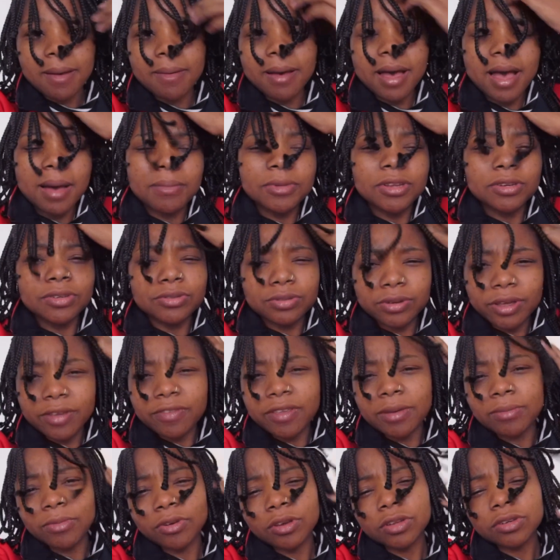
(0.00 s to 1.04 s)
I'm not sure if
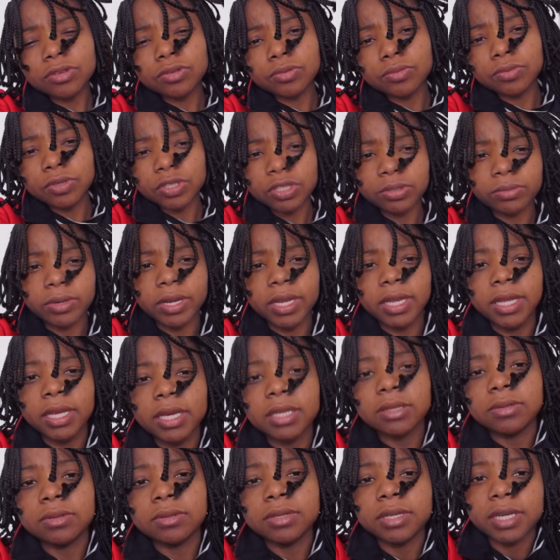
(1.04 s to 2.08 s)
I'm going to wash my hair
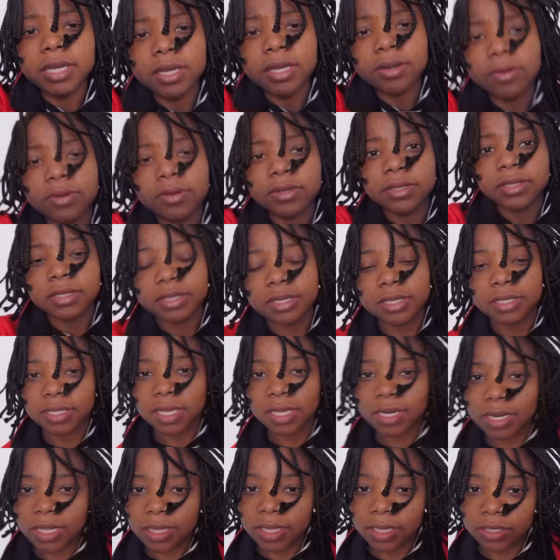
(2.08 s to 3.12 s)
today because it's
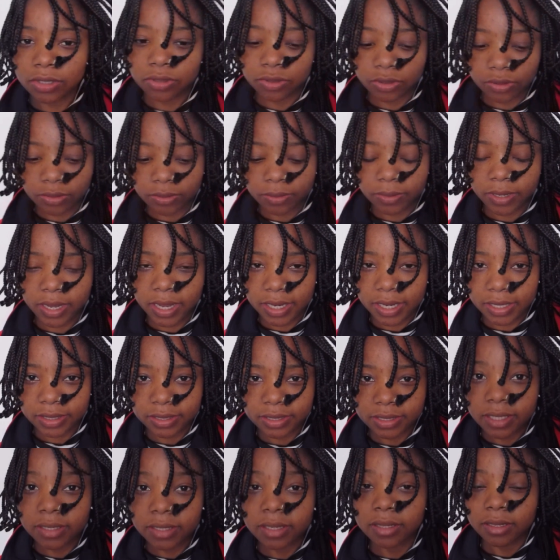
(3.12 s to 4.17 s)
another job guys
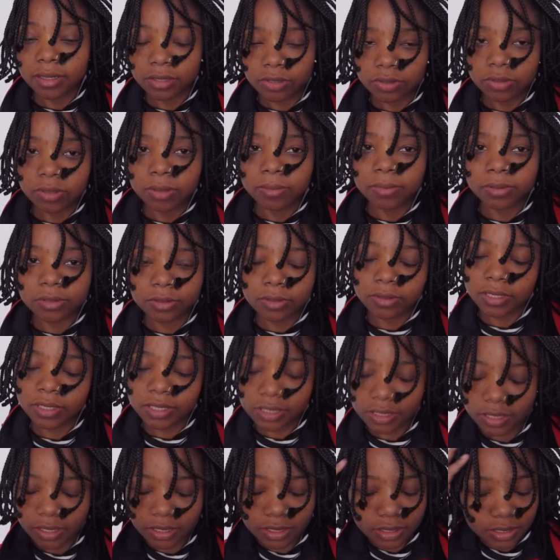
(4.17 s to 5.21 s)
it's another job so
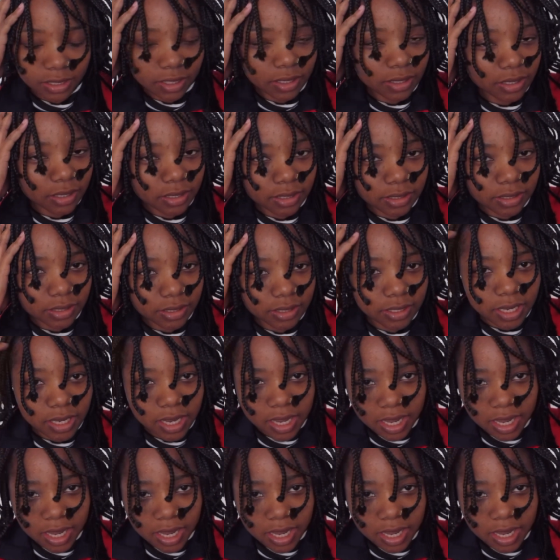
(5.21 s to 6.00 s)
let's just take this